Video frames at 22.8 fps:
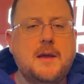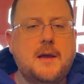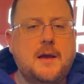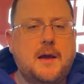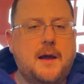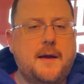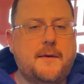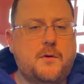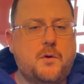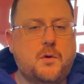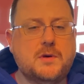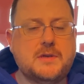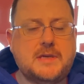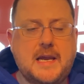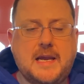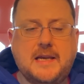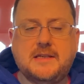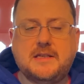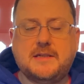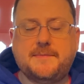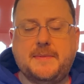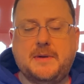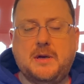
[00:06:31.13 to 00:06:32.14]
Of course,
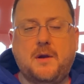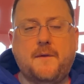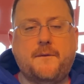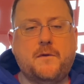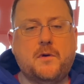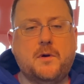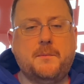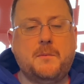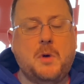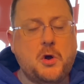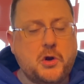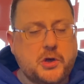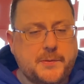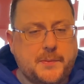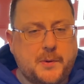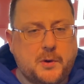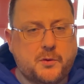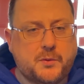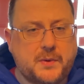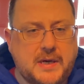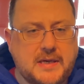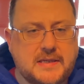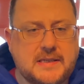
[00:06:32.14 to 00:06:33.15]
Hayes has been out for
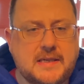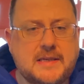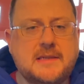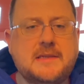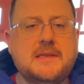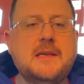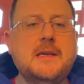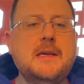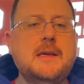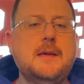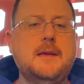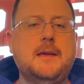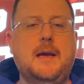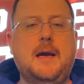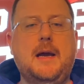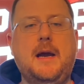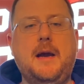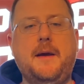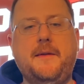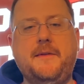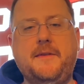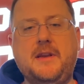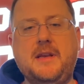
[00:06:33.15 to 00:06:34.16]
multiple reasons,
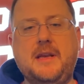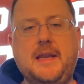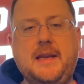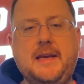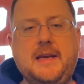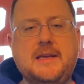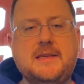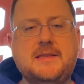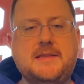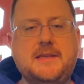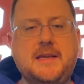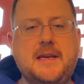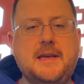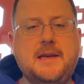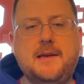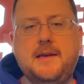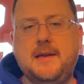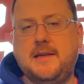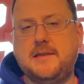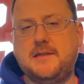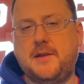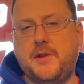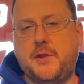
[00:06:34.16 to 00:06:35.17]
and the latest stint
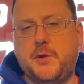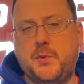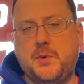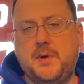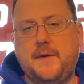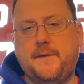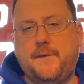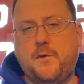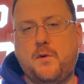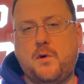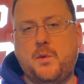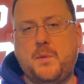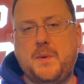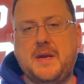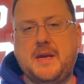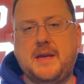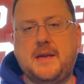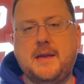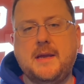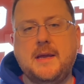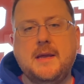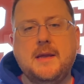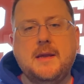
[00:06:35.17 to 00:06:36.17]
is a 3 to 4
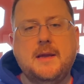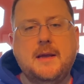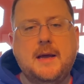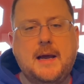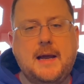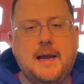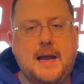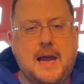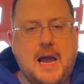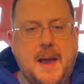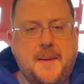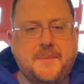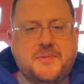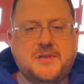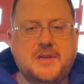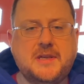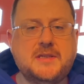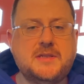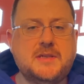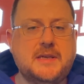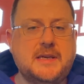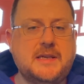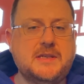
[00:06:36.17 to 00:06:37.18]
week
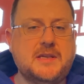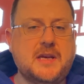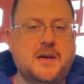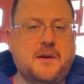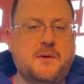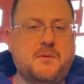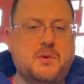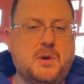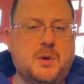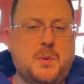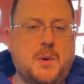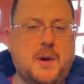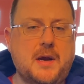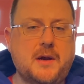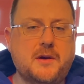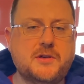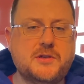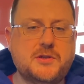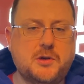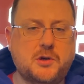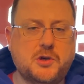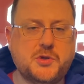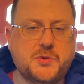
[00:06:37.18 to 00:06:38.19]
absence, and he's going to require
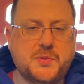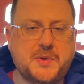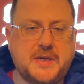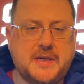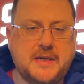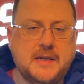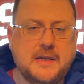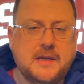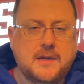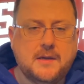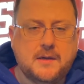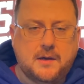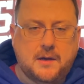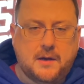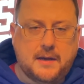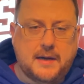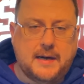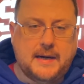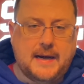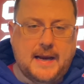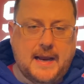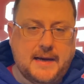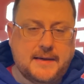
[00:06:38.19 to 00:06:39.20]
surgery
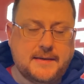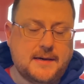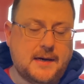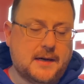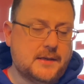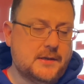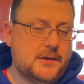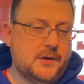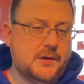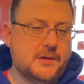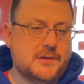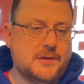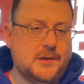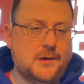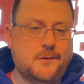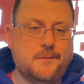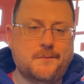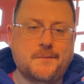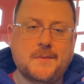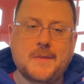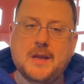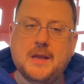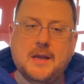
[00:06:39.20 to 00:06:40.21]
on an adductor.
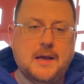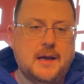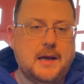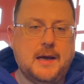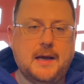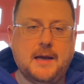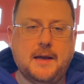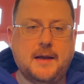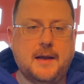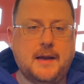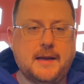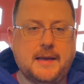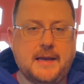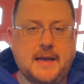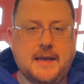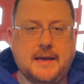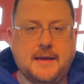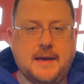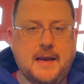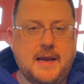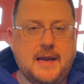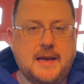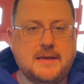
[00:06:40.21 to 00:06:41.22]
So
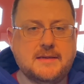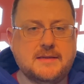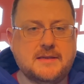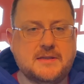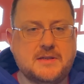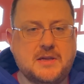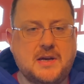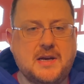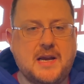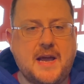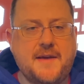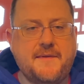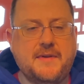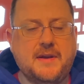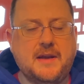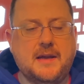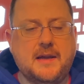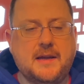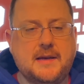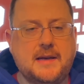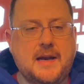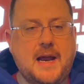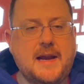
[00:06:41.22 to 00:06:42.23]
again, Hayes is not having
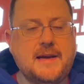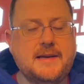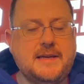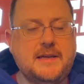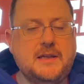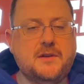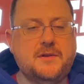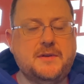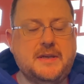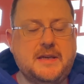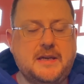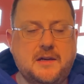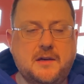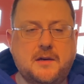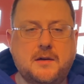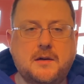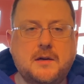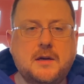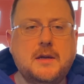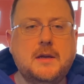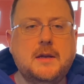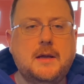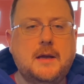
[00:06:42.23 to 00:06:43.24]
an ideal
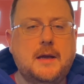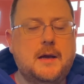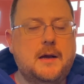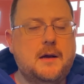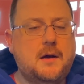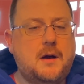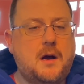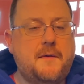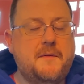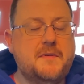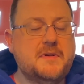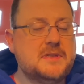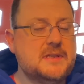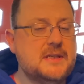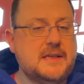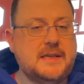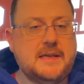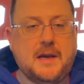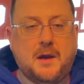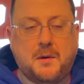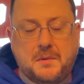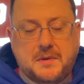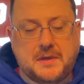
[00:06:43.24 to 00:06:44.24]
year. Obviously
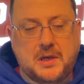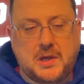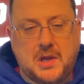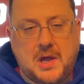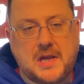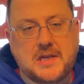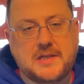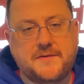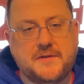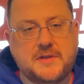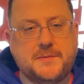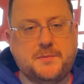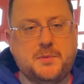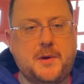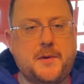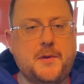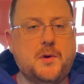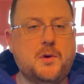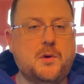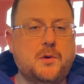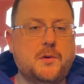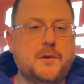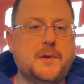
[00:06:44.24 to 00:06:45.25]
dealt with the loss of his
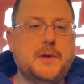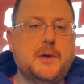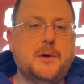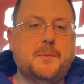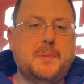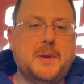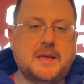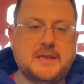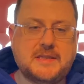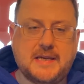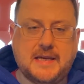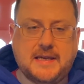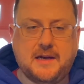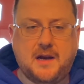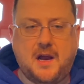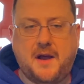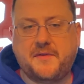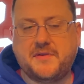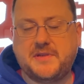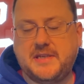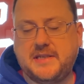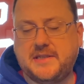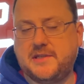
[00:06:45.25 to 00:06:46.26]
brother earlier, plus he had
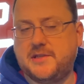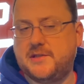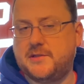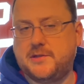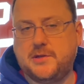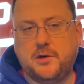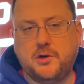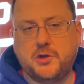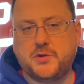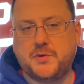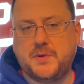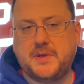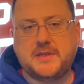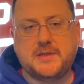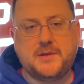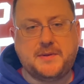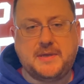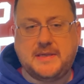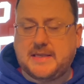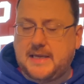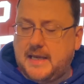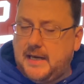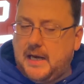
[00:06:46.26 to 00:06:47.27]
off-season surgery, so
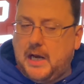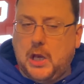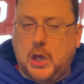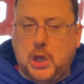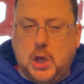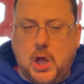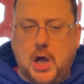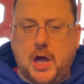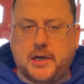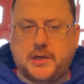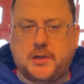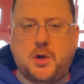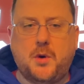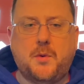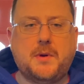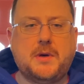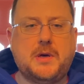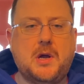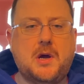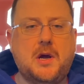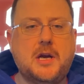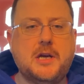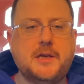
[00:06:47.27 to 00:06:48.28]
he's had a lot
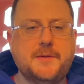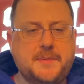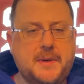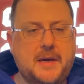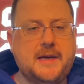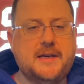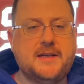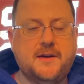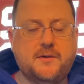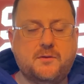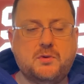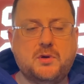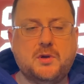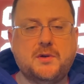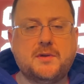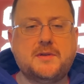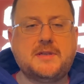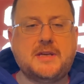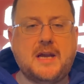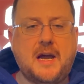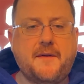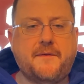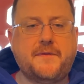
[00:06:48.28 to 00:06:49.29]
going on. It's been a real
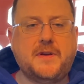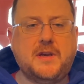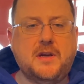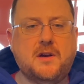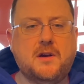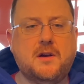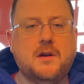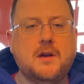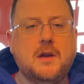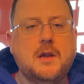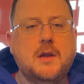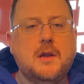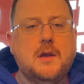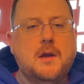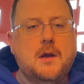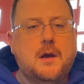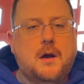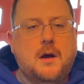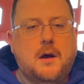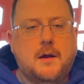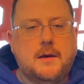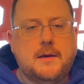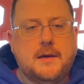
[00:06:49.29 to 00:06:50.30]
tough year
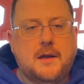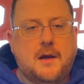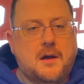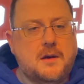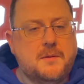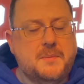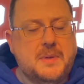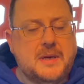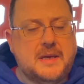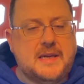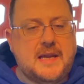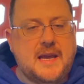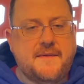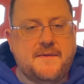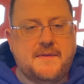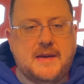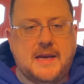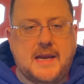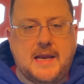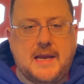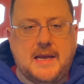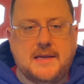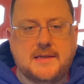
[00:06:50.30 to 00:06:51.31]
on big Kevin
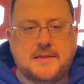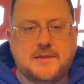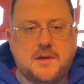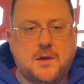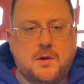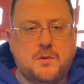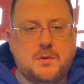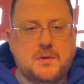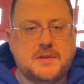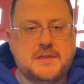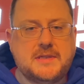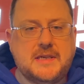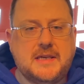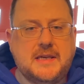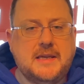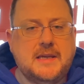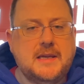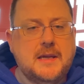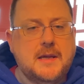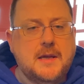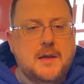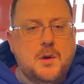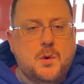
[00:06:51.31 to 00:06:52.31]
Hayes. So we'll
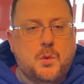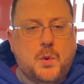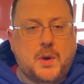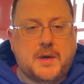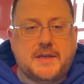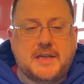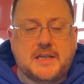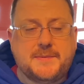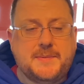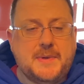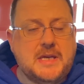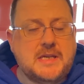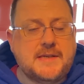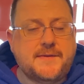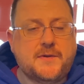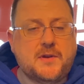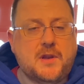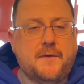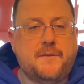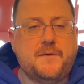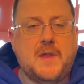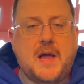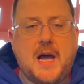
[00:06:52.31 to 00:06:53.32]
see what this means for
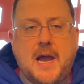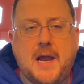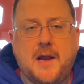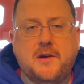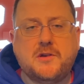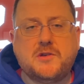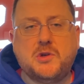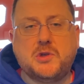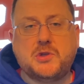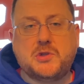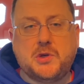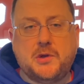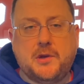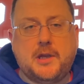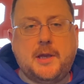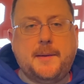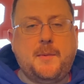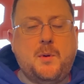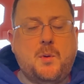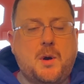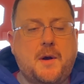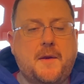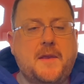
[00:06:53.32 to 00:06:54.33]
the Flyers. They're certainly going
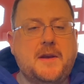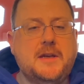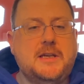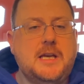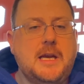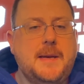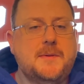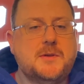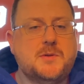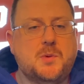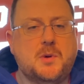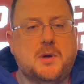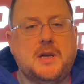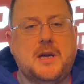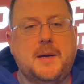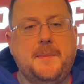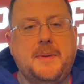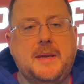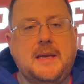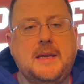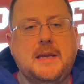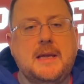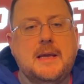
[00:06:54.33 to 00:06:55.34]
to be one of the teams we're going to
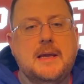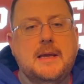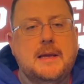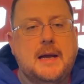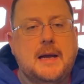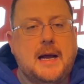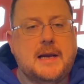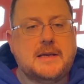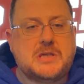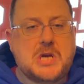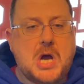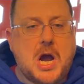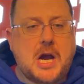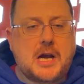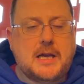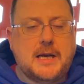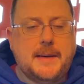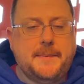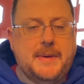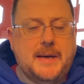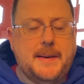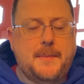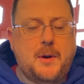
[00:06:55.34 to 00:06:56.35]
be talking
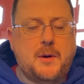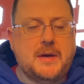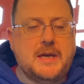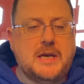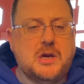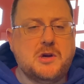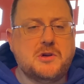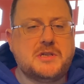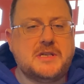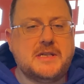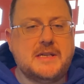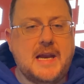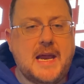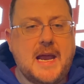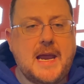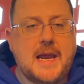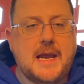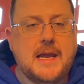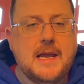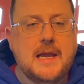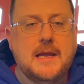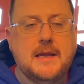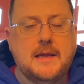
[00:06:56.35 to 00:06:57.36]
a bit about here
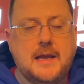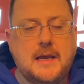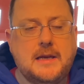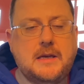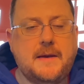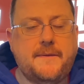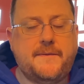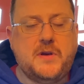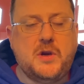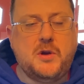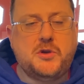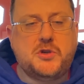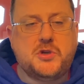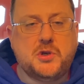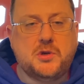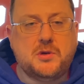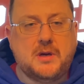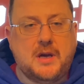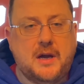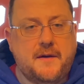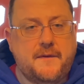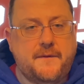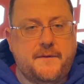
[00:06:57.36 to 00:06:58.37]
today in the future
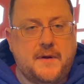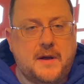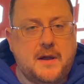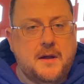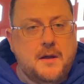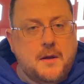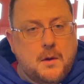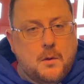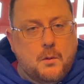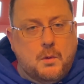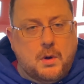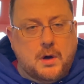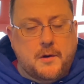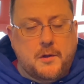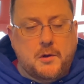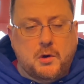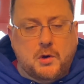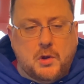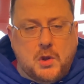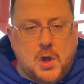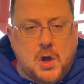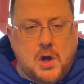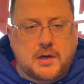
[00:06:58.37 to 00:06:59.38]
of one of their
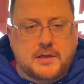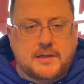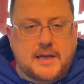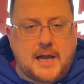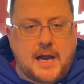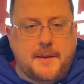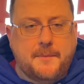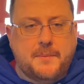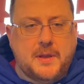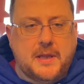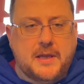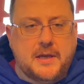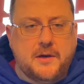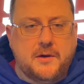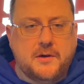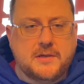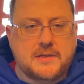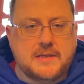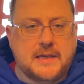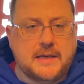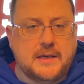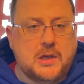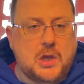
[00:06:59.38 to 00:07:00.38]
longtime
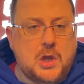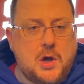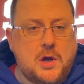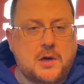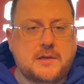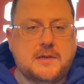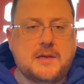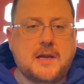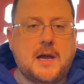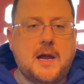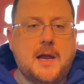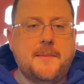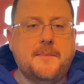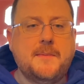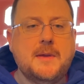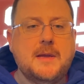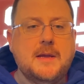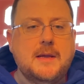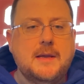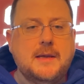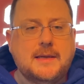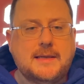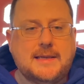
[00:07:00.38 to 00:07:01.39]
players and longtime
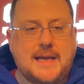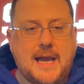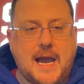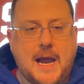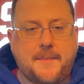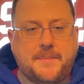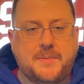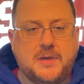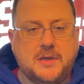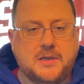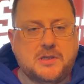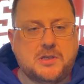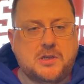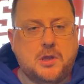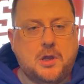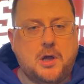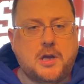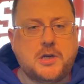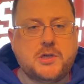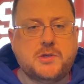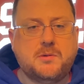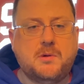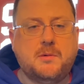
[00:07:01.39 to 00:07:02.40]
captains,
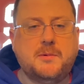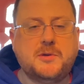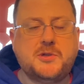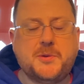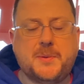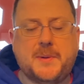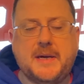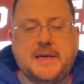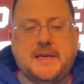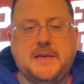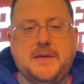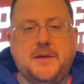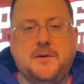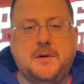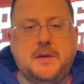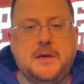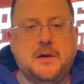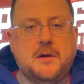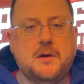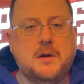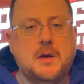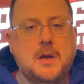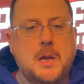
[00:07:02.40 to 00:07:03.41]
Claude Giroux, which we'll get to
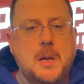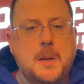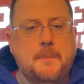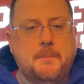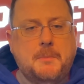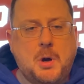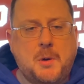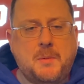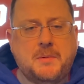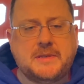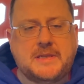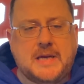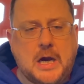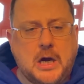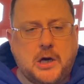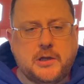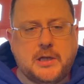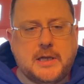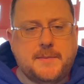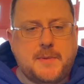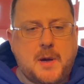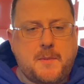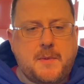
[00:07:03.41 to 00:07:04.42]
here
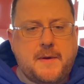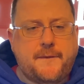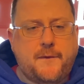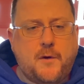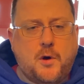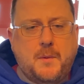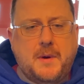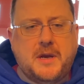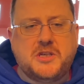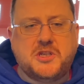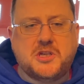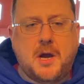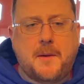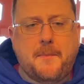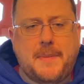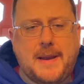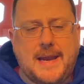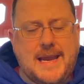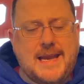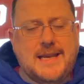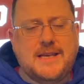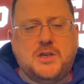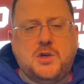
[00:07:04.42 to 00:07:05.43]
momentarily. But before we jump
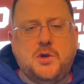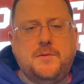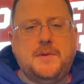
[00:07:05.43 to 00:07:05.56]
into